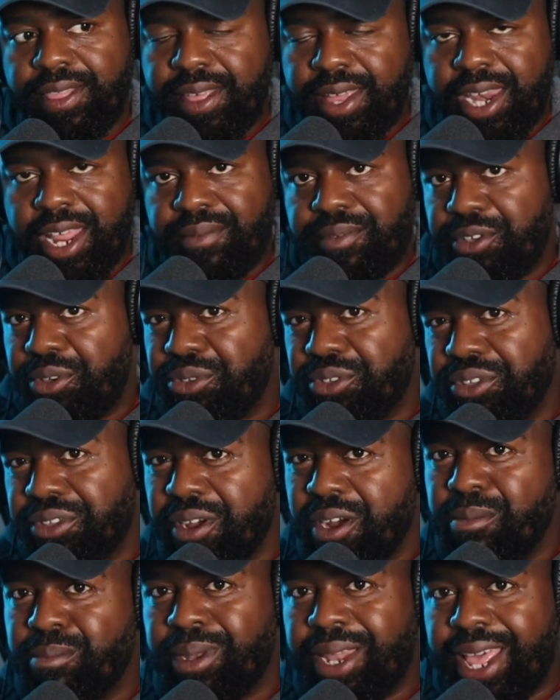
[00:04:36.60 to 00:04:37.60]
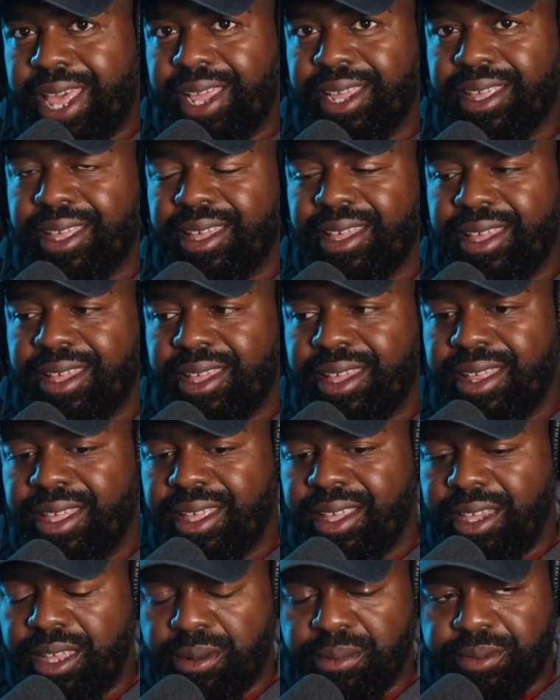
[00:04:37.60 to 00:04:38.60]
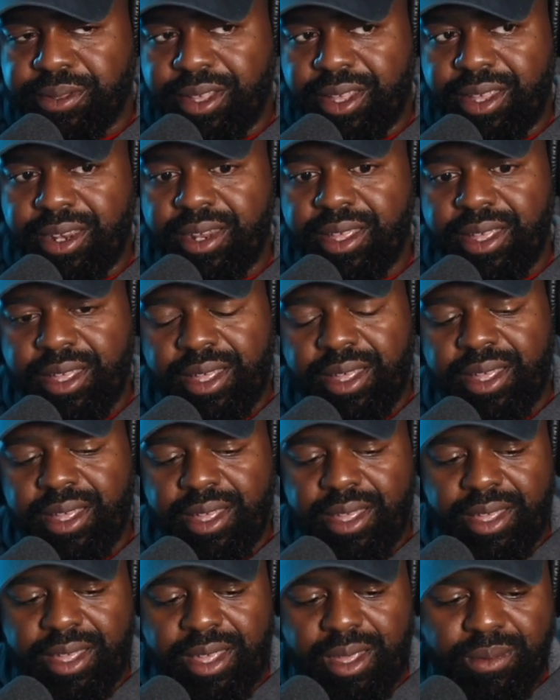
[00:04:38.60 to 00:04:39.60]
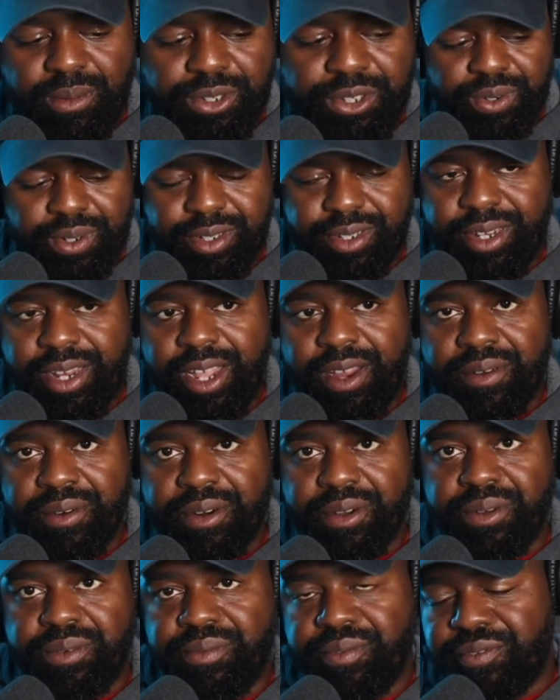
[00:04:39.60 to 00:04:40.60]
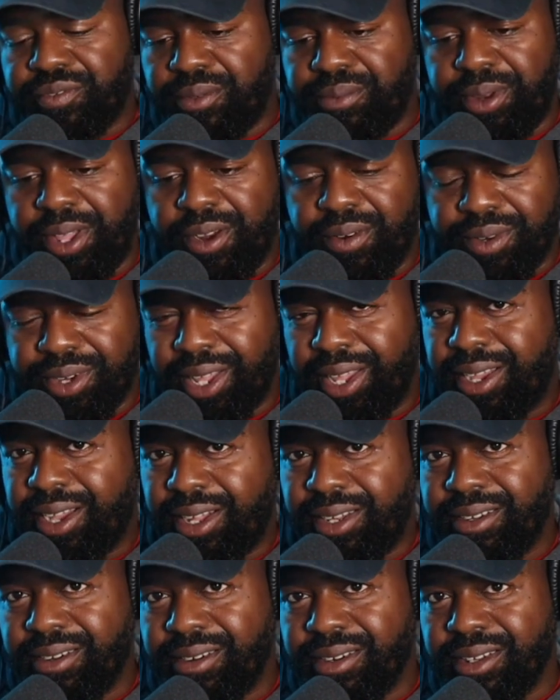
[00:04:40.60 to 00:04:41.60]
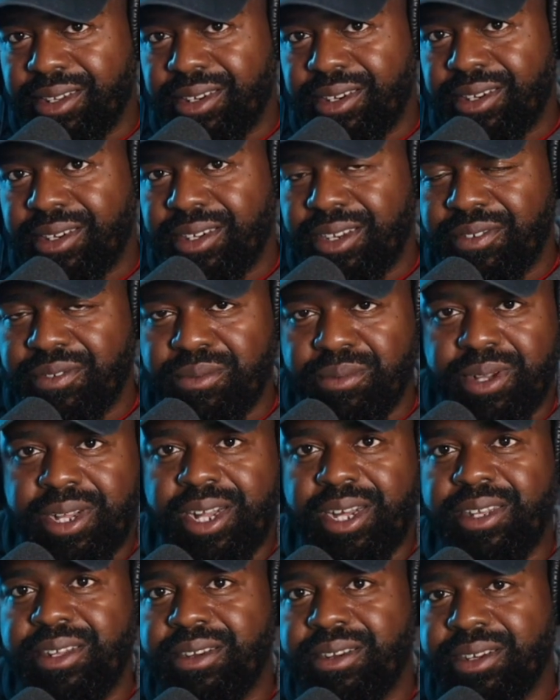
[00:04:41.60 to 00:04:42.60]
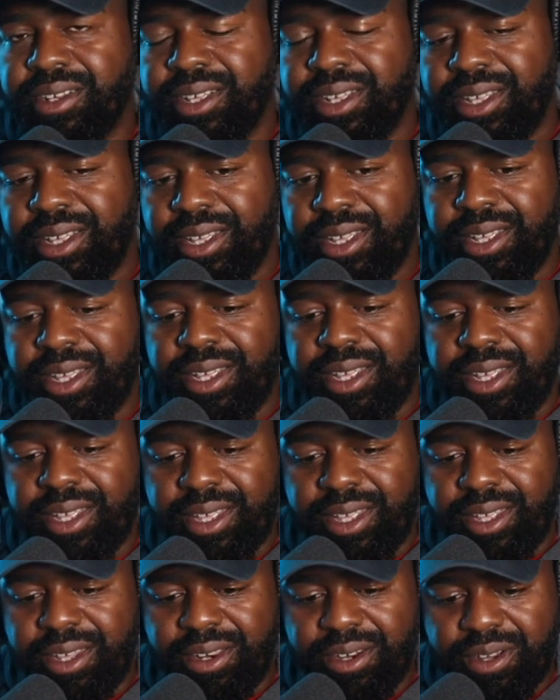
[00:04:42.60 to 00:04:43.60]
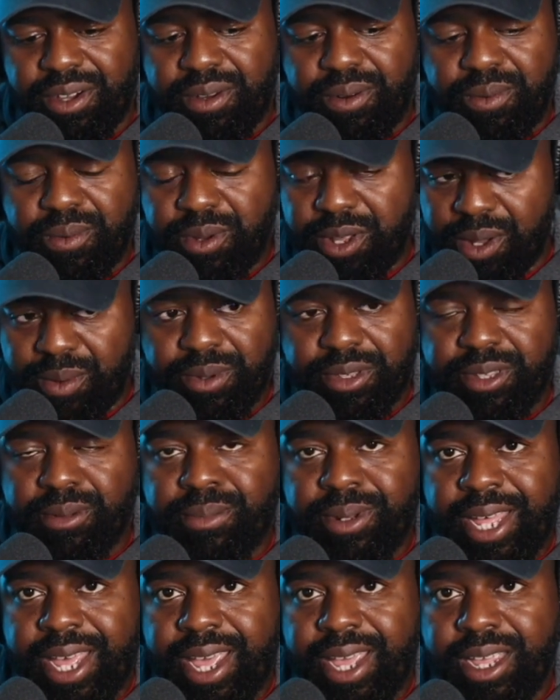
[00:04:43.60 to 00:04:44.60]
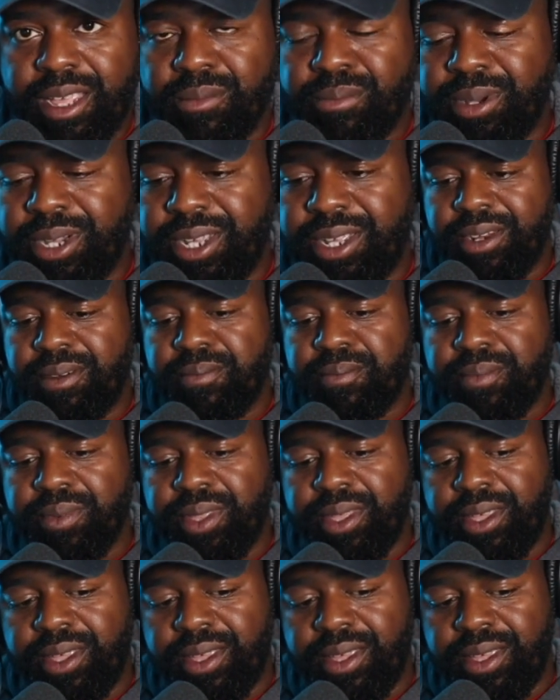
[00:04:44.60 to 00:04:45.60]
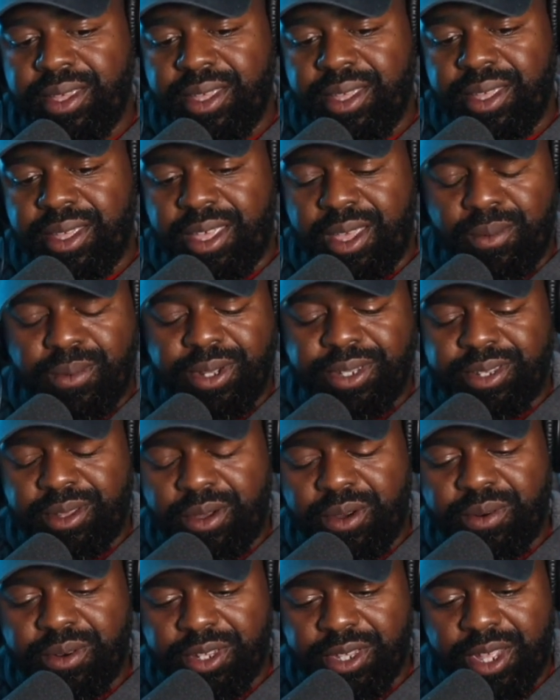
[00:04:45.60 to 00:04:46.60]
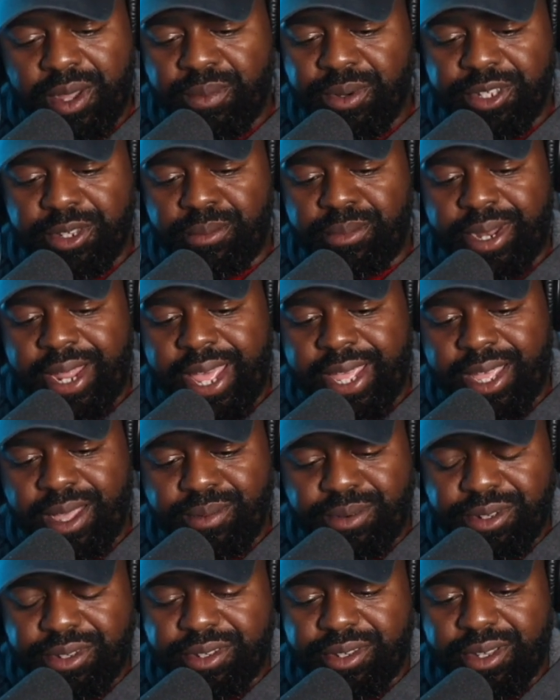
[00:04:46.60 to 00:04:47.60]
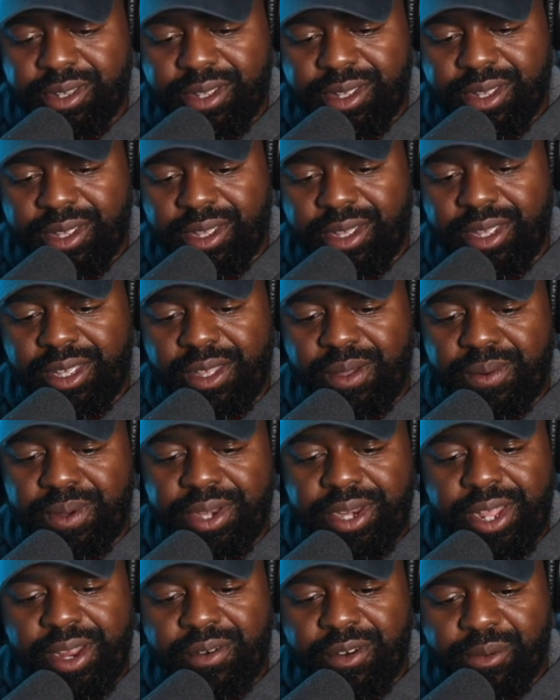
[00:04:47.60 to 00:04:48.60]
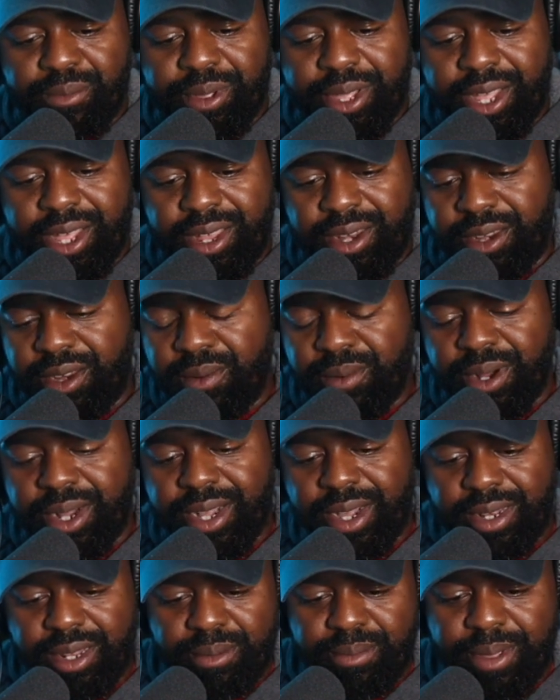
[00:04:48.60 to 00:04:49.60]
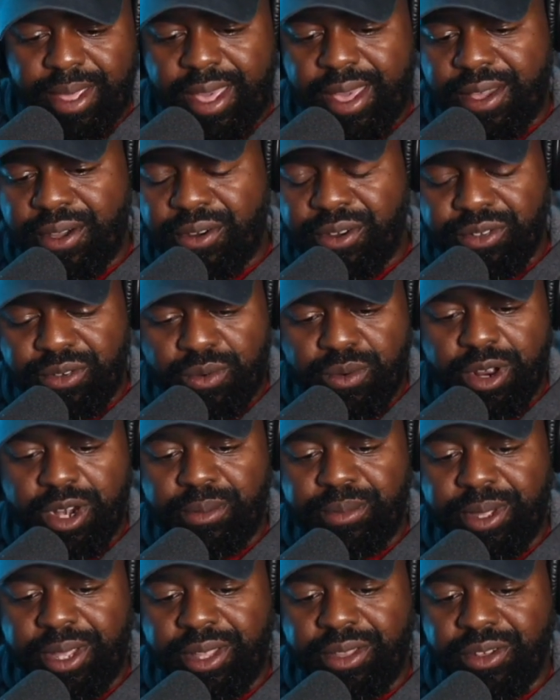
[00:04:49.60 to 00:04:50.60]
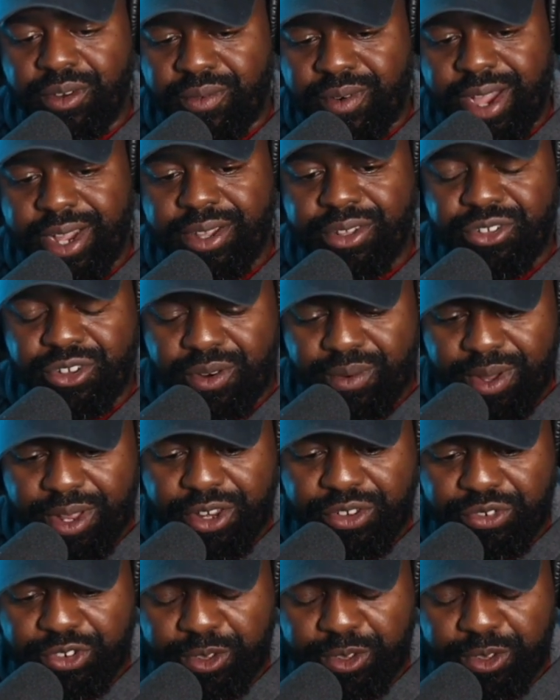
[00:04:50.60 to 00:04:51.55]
they never used the term Black. You know what I'm saying? It was always Negro, from Negro to colored. Then from colored, you know, and went to Black. But it wasn't Black. It was, you a Negro man, you a colored man, or you want to be derogatory and